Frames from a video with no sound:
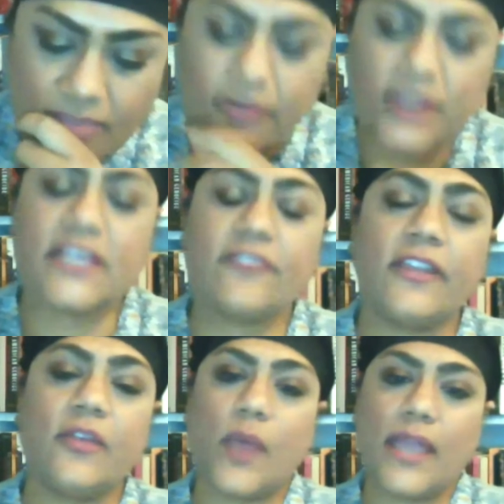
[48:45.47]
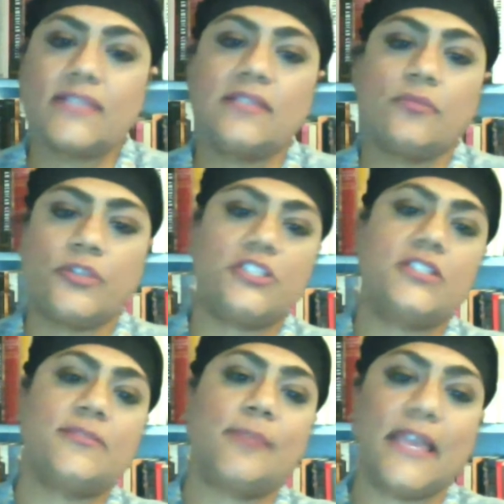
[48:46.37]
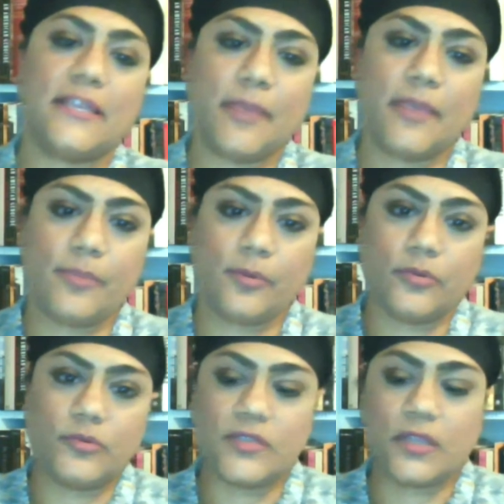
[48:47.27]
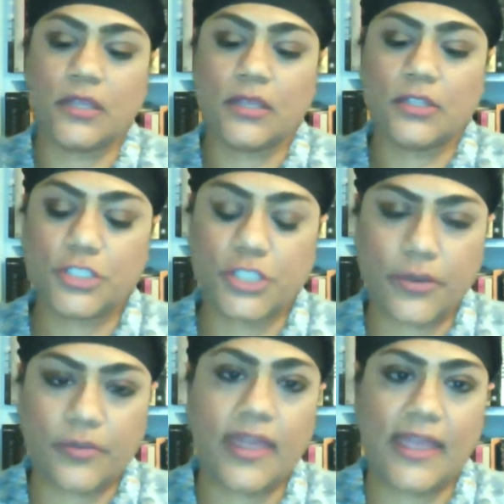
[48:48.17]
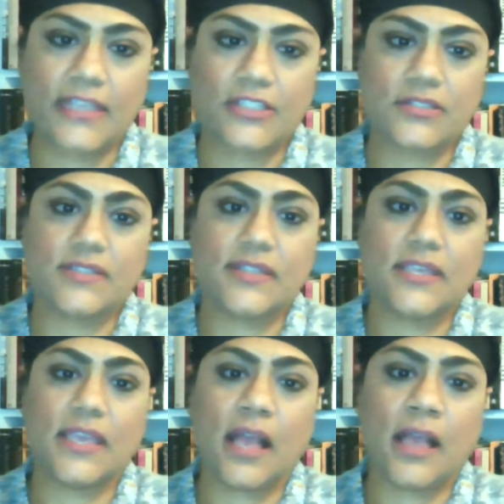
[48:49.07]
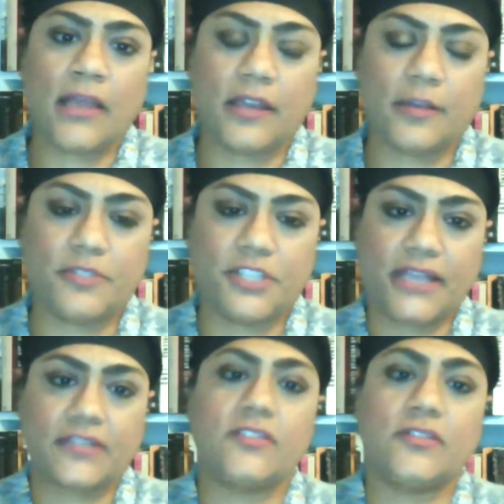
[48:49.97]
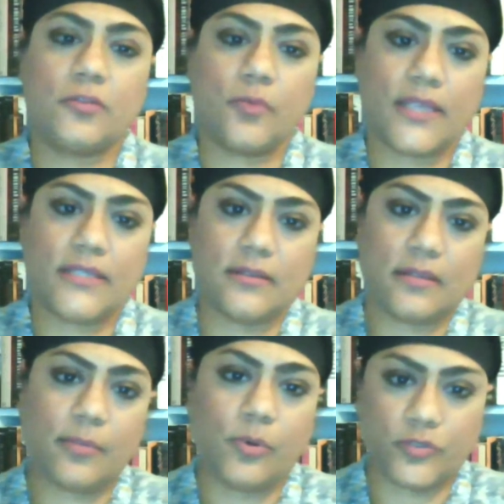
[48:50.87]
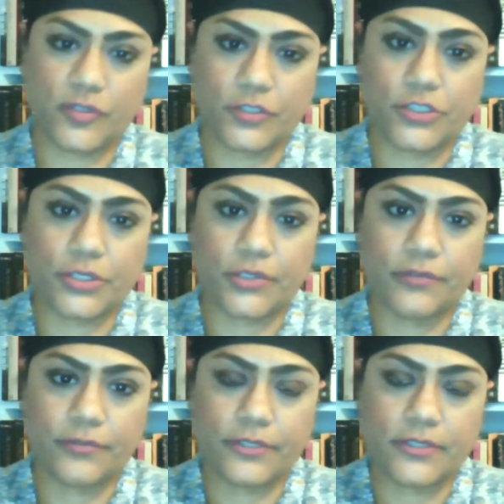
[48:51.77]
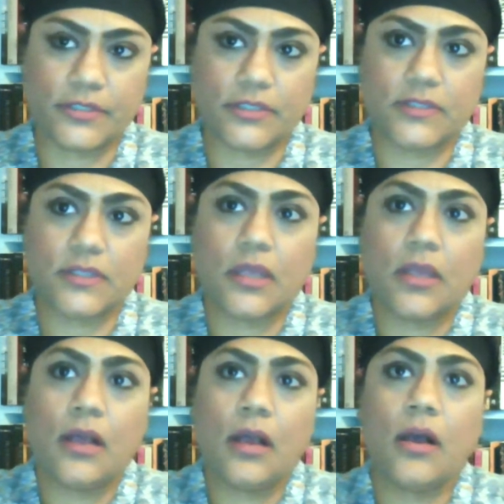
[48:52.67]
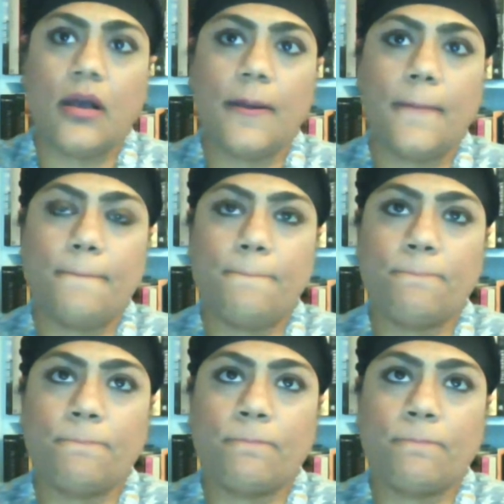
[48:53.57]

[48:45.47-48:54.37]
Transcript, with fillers: there are definitely ways in which displayed peoples show their agency and object to the ways that they're put on show, for instance. Mm. Um,